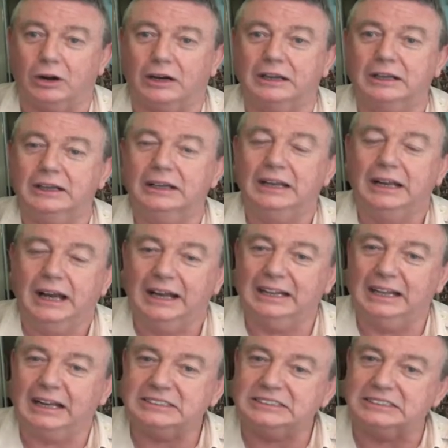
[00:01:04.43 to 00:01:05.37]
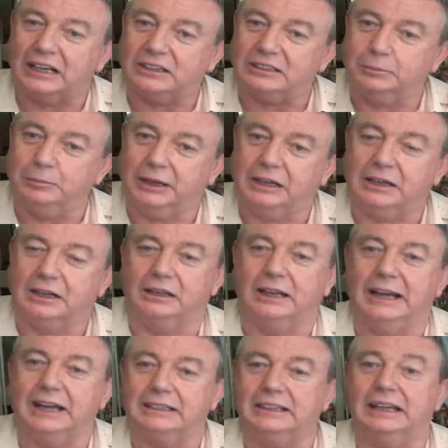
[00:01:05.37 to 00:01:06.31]
And that started me
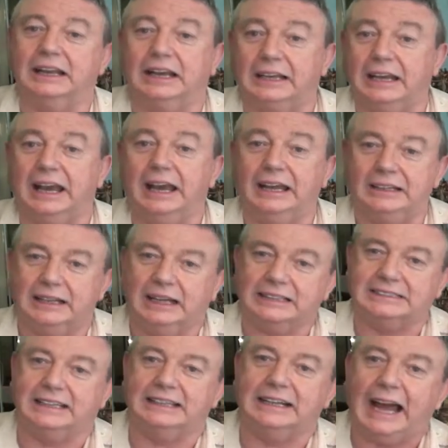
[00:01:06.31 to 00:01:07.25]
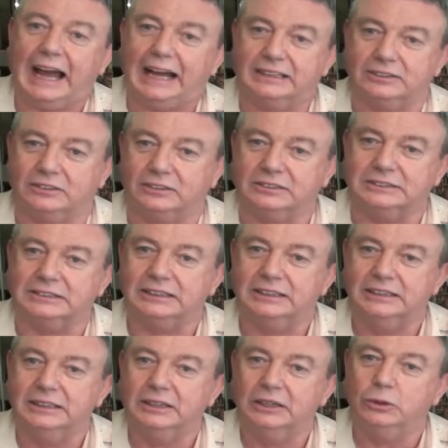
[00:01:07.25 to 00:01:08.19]
collecting again as an adult,
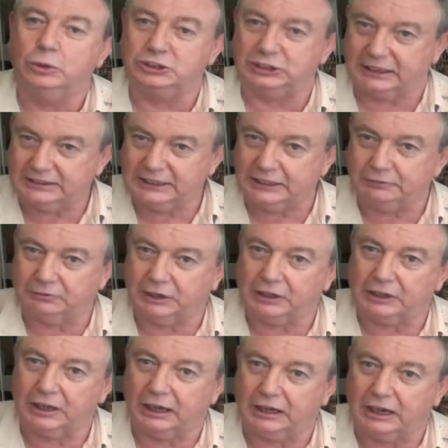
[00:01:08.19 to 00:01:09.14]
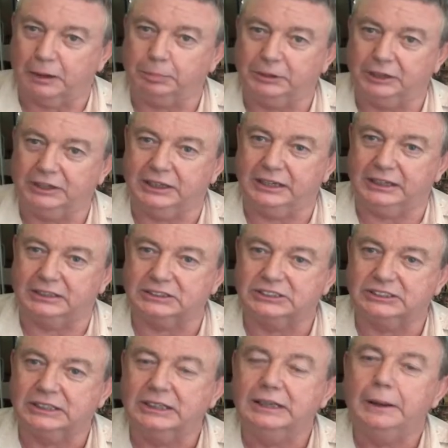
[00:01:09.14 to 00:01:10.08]
which I did for a couple of
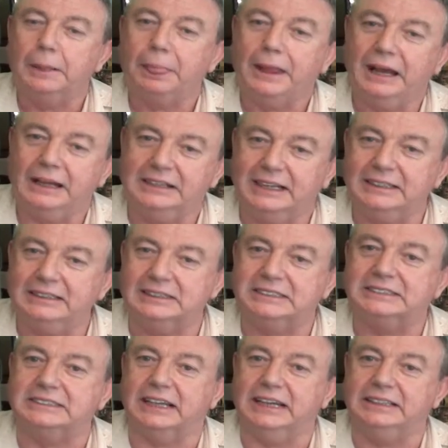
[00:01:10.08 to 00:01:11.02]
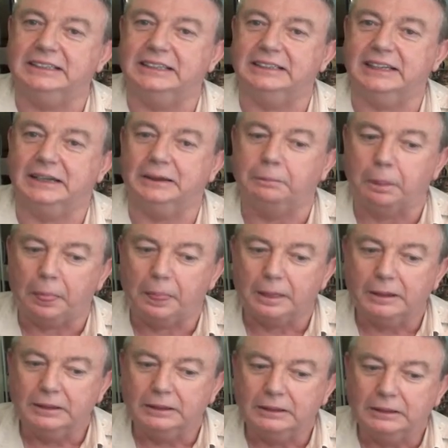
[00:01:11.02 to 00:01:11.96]
years, and then decided that
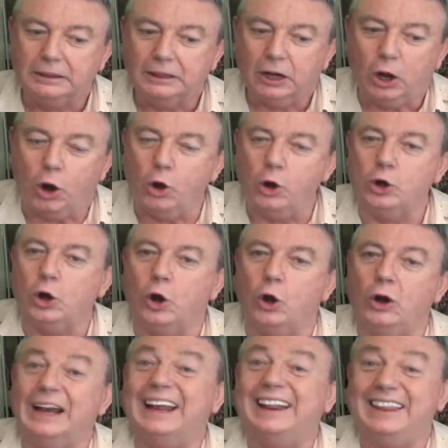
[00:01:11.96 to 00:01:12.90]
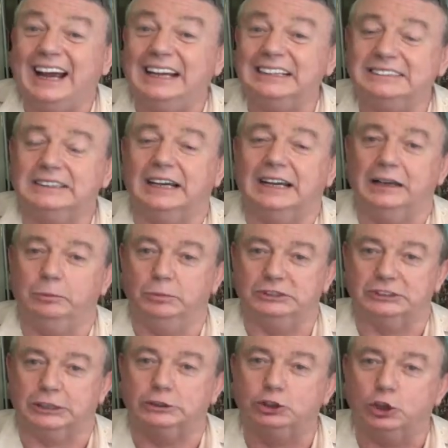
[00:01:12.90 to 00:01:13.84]
Hong Kong at that time
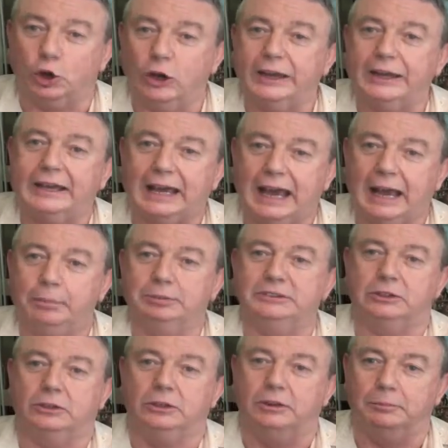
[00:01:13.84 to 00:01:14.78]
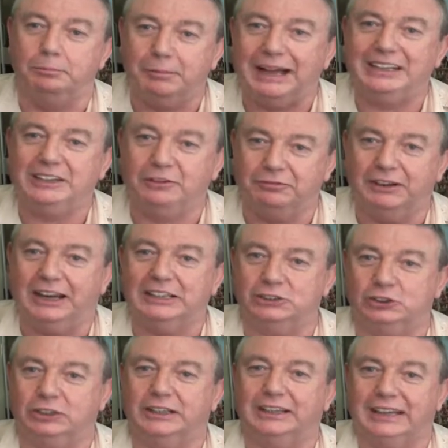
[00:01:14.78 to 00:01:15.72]
was the toy capital,
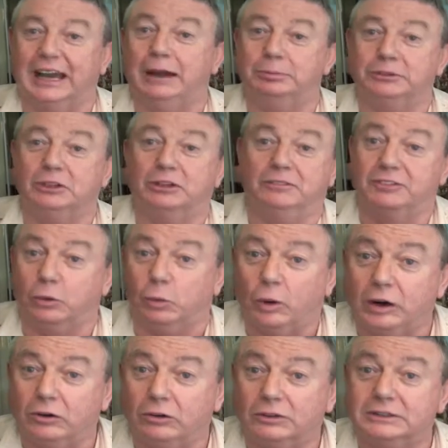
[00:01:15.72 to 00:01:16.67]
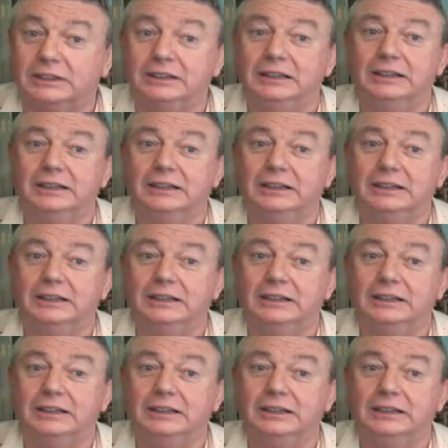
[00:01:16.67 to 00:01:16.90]
manufacturing capital of the world.